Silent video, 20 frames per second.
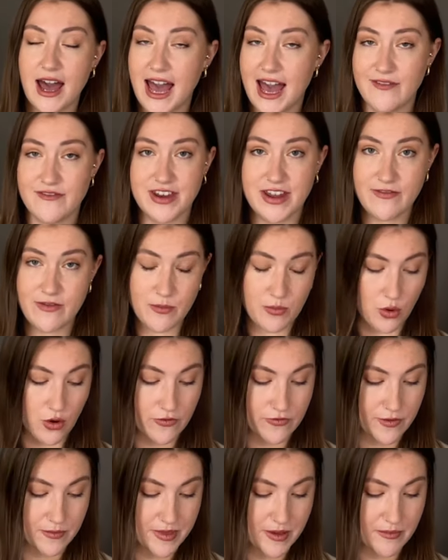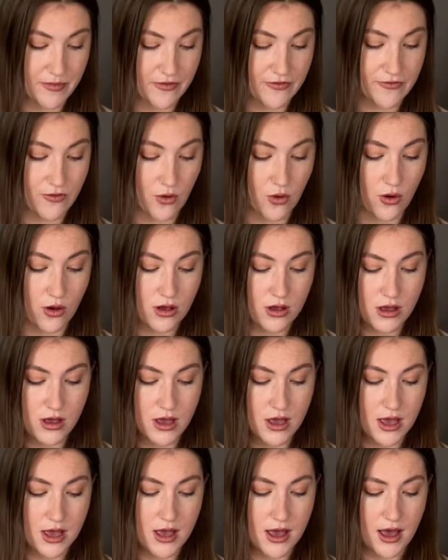I have never bought from them before,
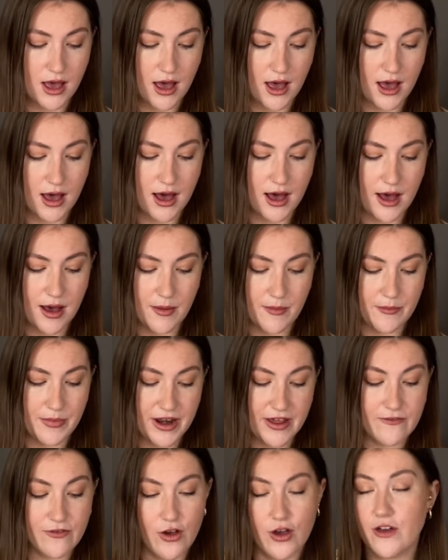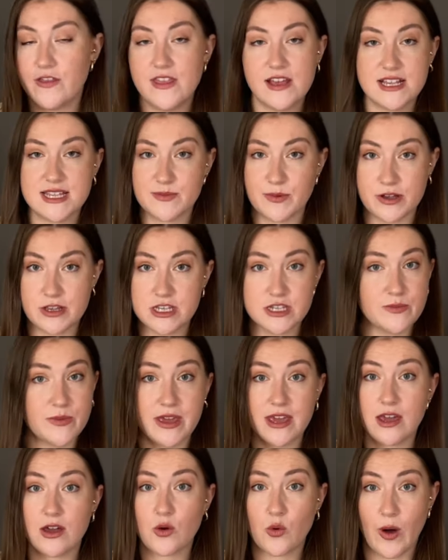uh, but I've heard they're supposed to
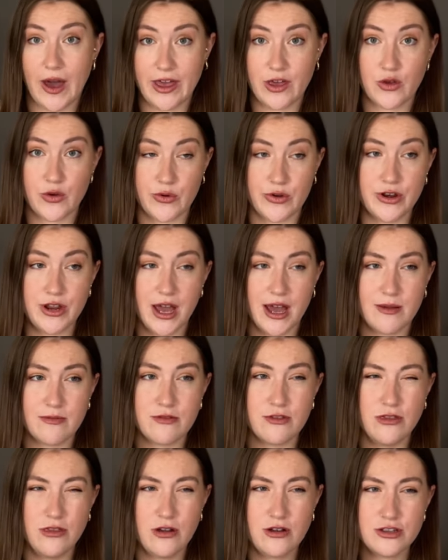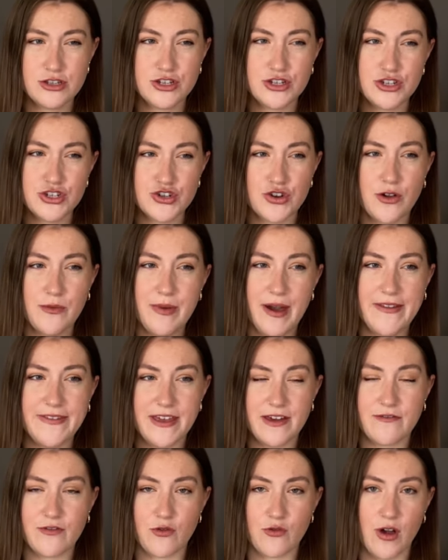be quite good. I'm not too sure about
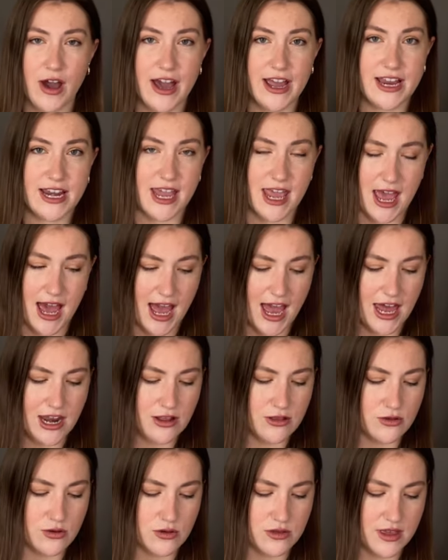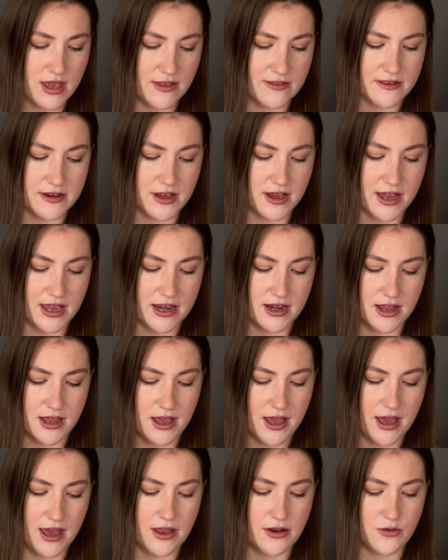their variety. I had a look the other night
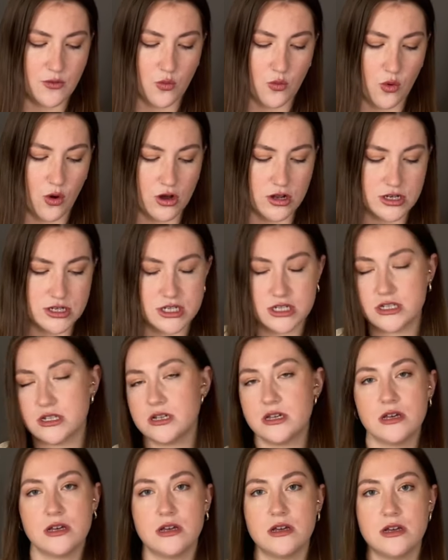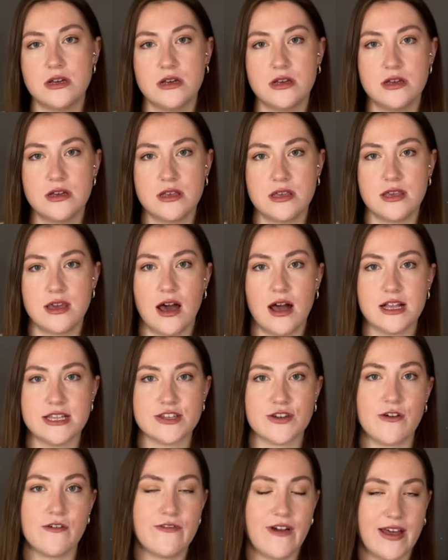at what
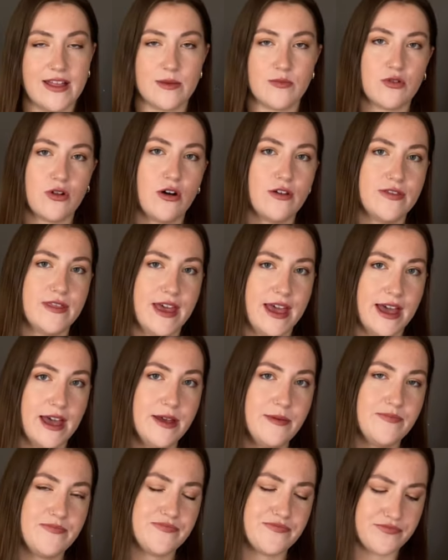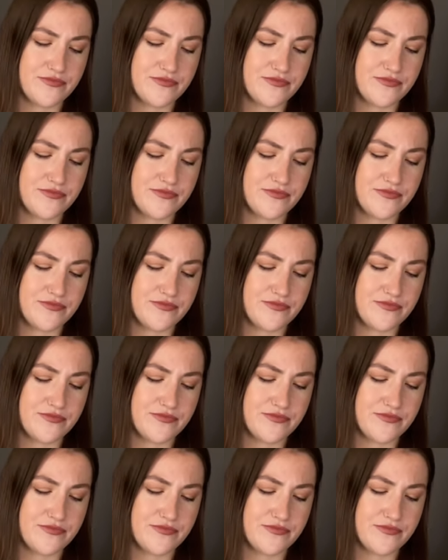yarns are available on there.